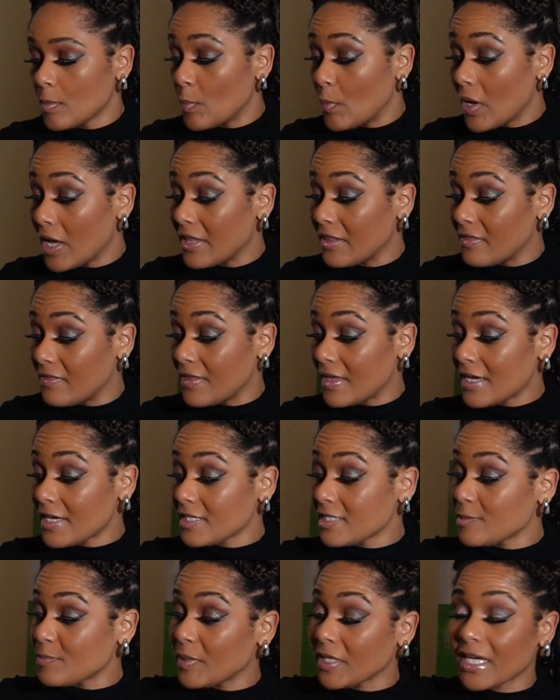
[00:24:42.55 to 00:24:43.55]
but
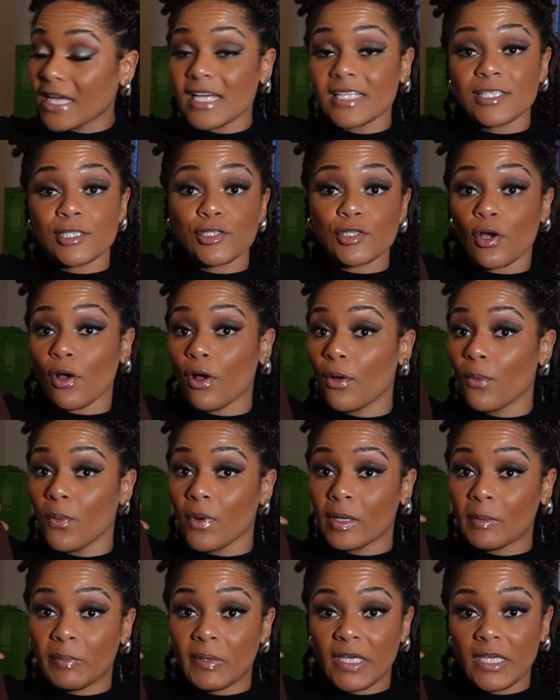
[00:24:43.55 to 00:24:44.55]
this because it's all
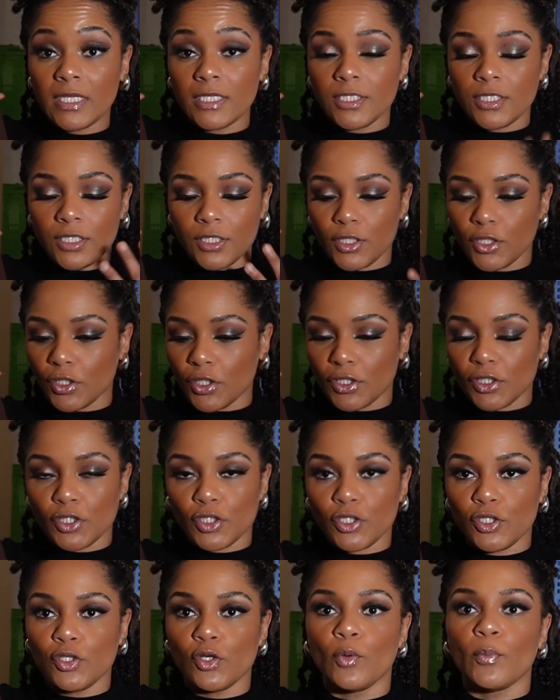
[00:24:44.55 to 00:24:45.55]
one piece just looks
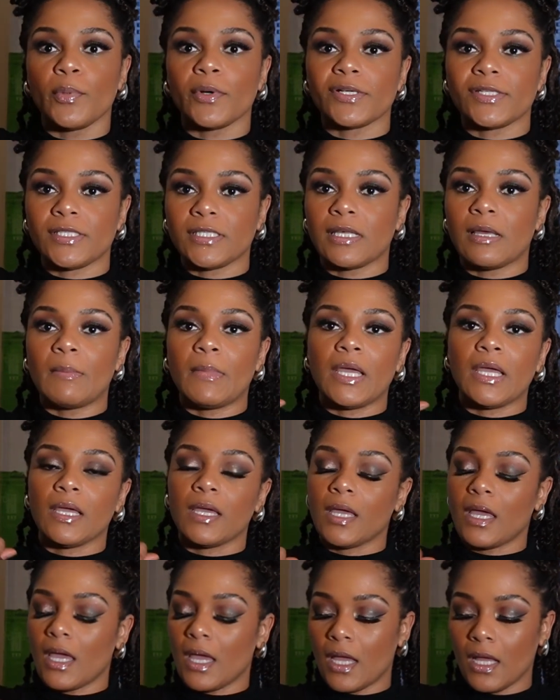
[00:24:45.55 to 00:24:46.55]
super
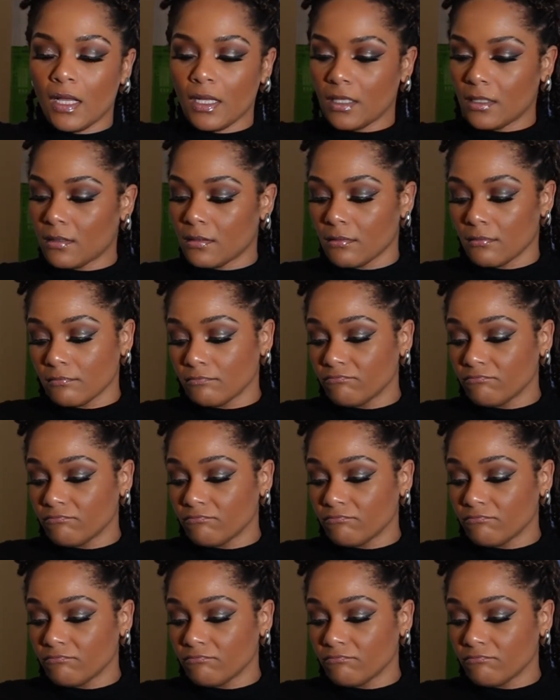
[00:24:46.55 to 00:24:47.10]
slimming and